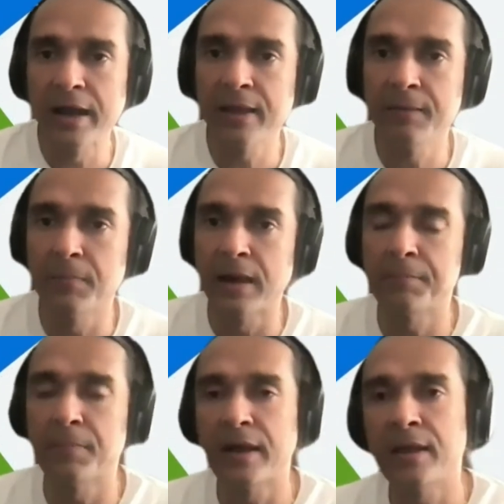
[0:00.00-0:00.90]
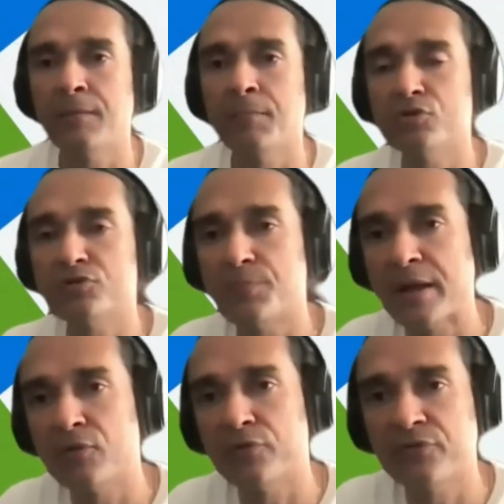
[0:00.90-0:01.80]
i my my most of
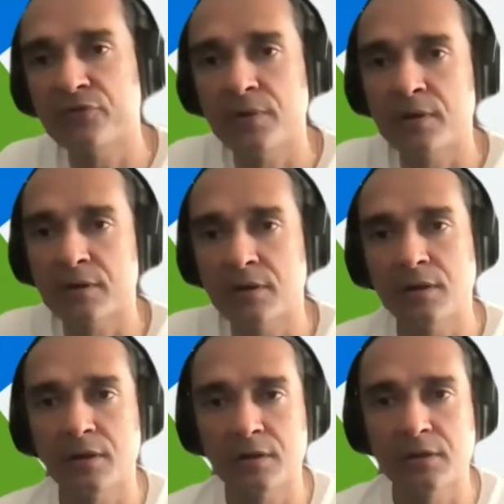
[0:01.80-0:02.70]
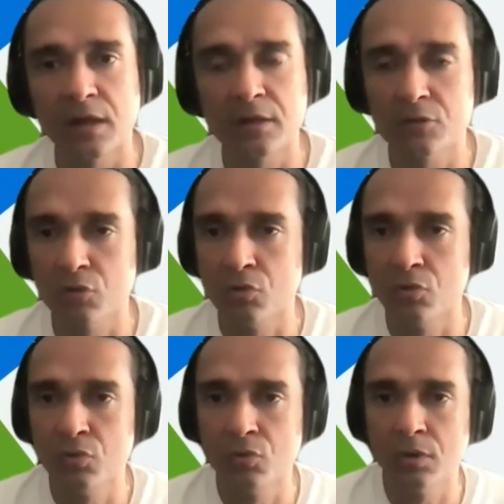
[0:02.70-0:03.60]
my courses were uh, done
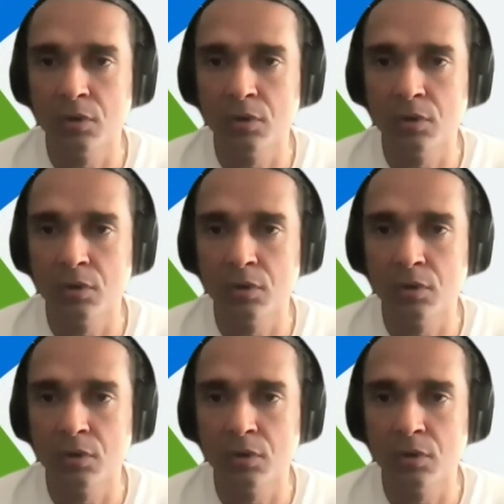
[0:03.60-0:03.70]
through